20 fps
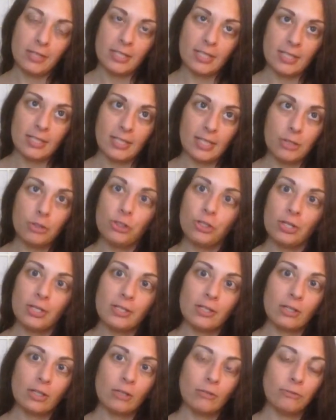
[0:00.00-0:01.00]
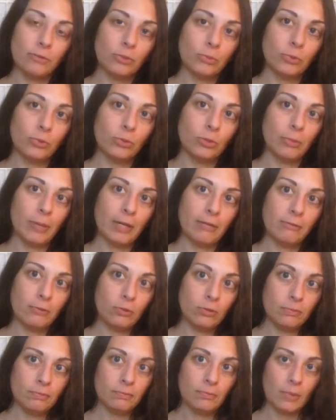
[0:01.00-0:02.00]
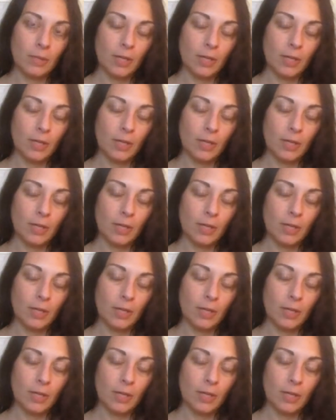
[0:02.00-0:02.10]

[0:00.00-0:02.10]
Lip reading: sensation is uncomfortable or painful.